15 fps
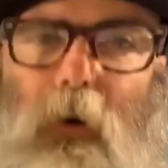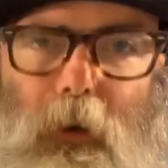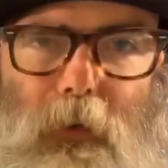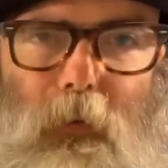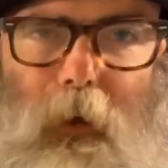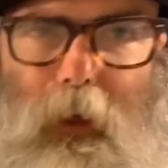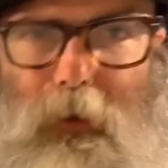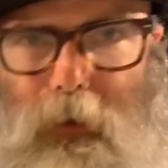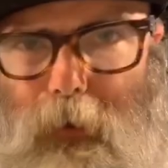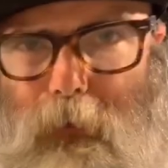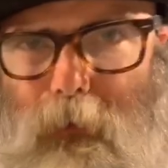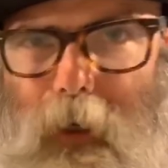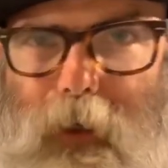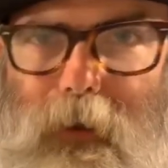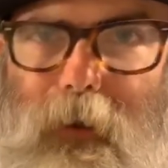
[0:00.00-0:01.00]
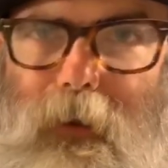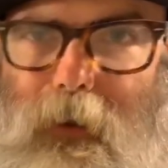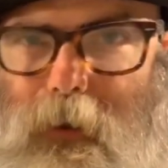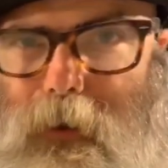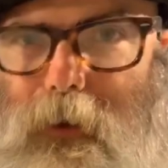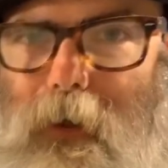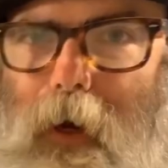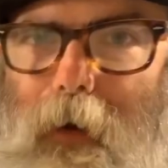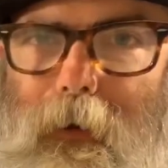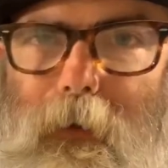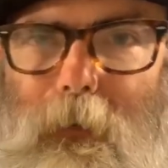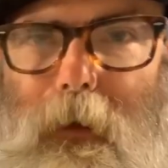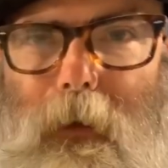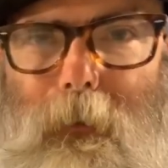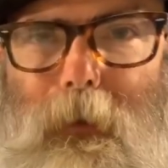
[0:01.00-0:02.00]
when I do the rest of this stack, I'm
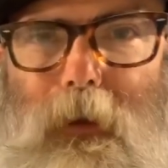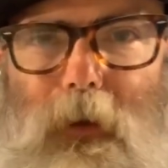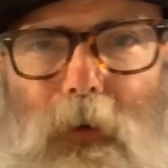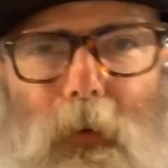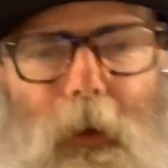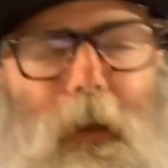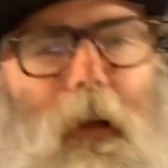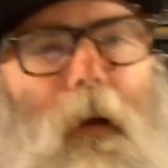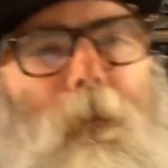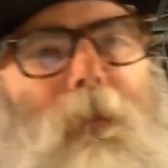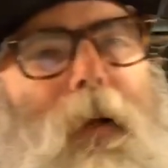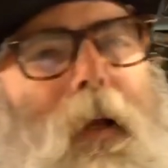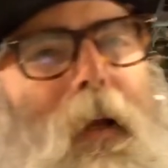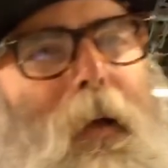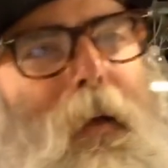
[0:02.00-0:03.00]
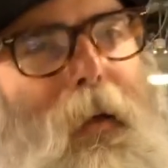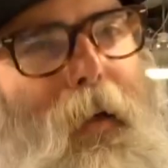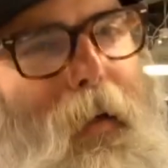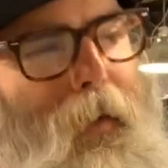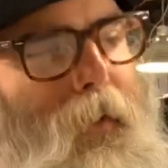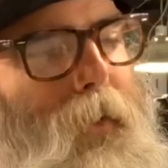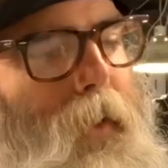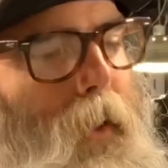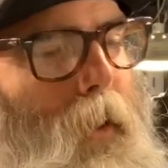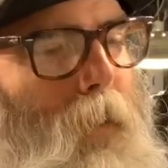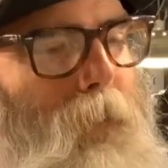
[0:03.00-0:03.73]
going to be doing them in a